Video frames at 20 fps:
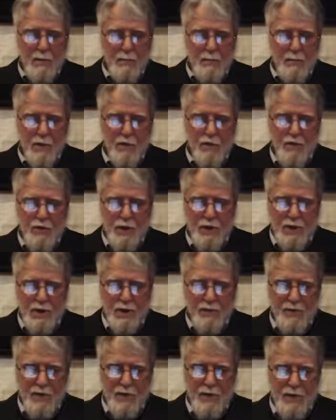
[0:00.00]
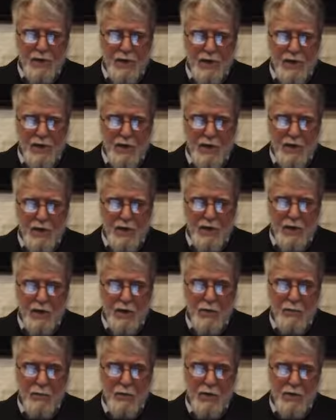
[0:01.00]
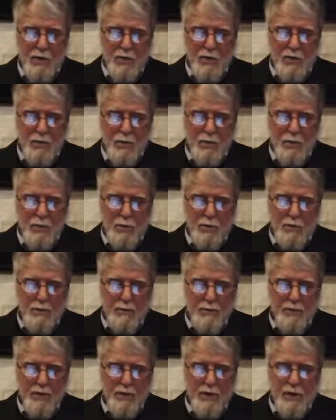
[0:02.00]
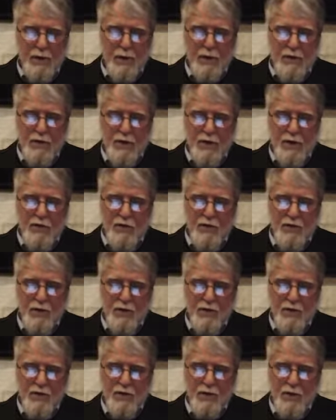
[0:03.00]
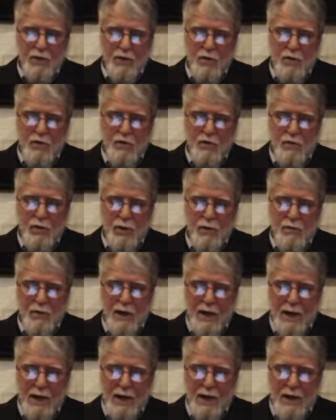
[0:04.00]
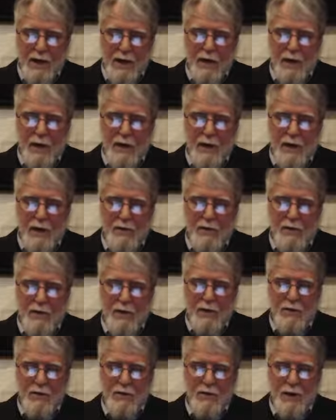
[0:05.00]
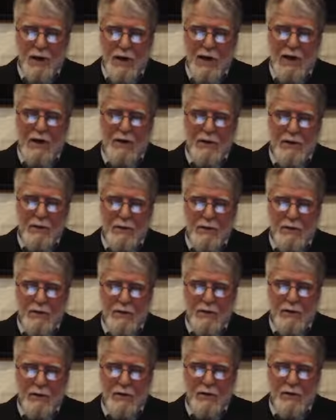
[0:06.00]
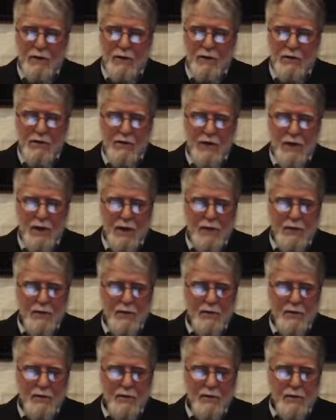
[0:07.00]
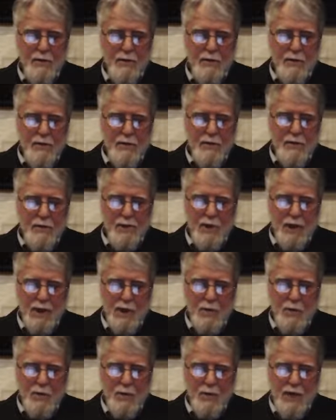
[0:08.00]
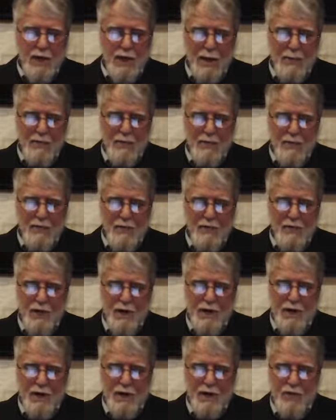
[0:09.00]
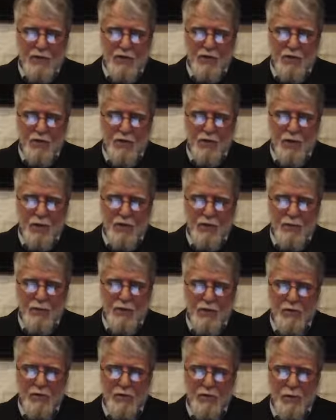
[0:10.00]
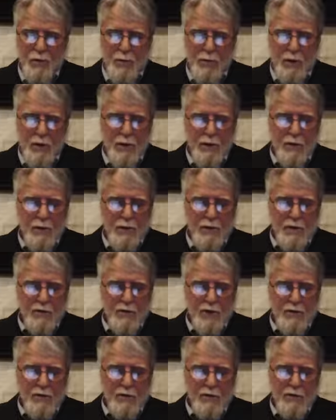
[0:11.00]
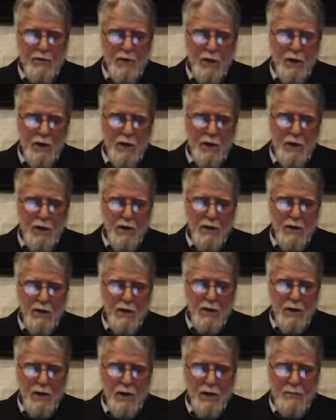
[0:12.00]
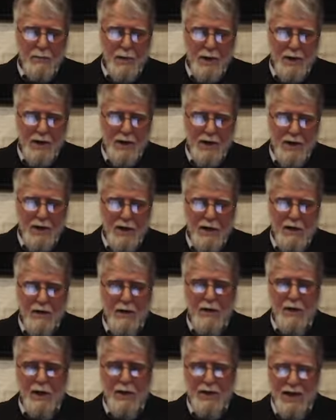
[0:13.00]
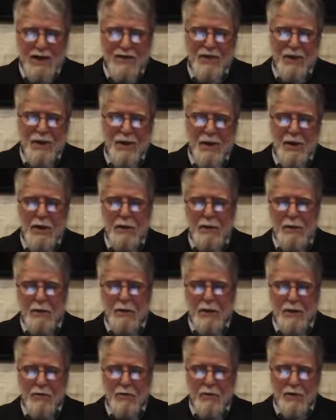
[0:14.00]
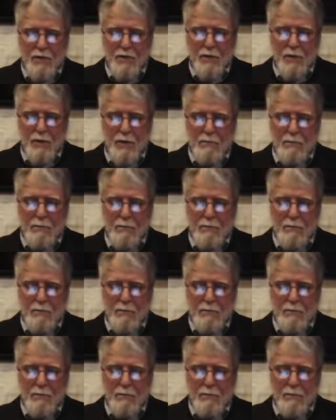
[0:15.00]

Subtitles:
most significantly, in her opinion, as a woman, the consistent use of an in the isnads, together with the absence of any initial transmission formula such as qala, akhbarani, hadathani, etc.